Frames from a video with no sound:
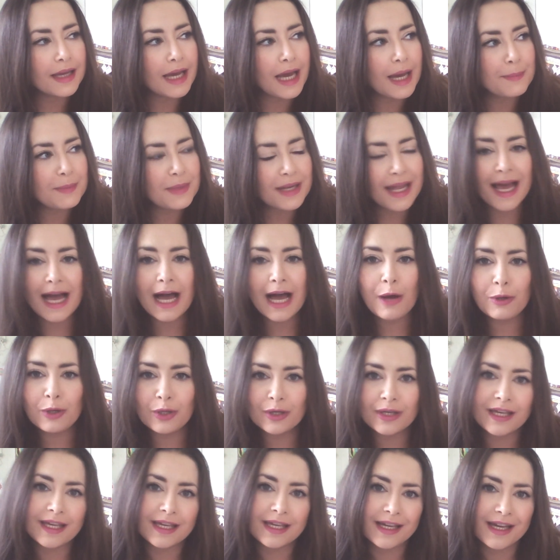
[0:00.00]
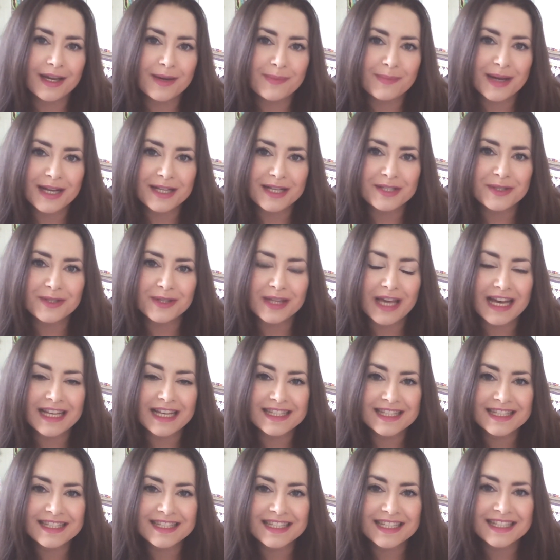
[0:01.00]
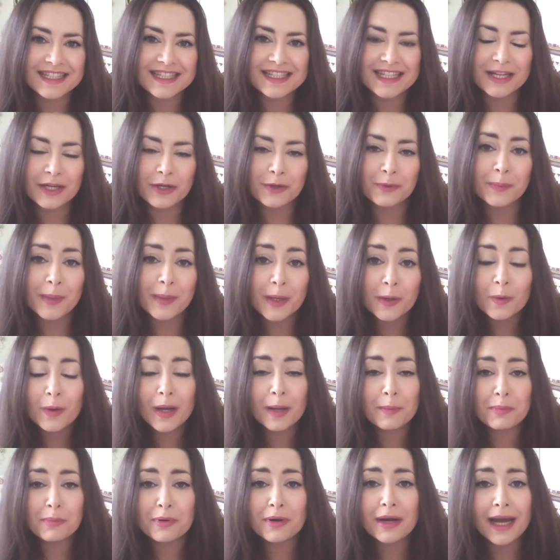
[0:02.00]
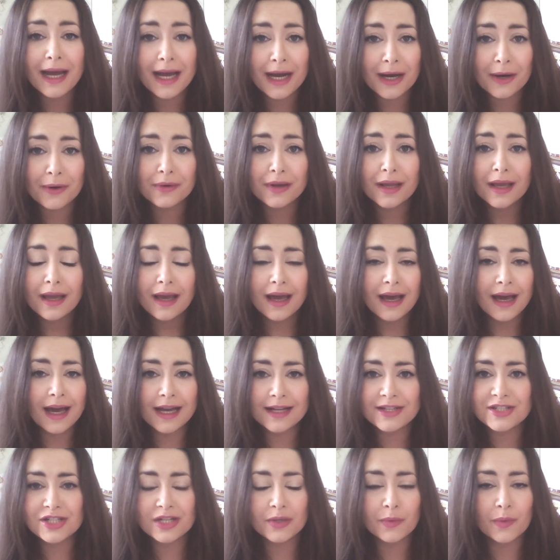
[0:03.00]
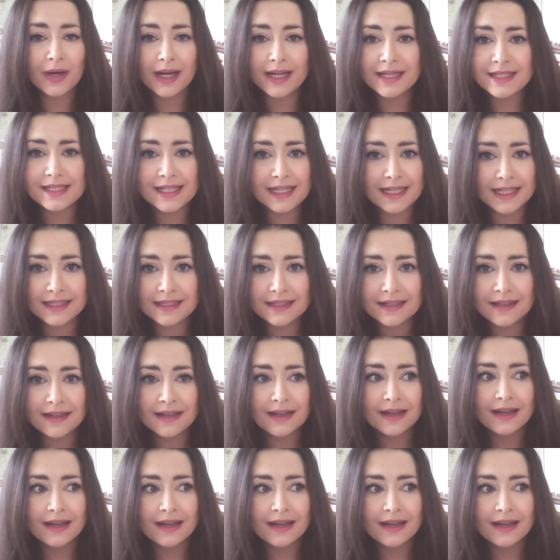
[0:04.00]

am now looking at my 2016 and being quite proud actually what I did,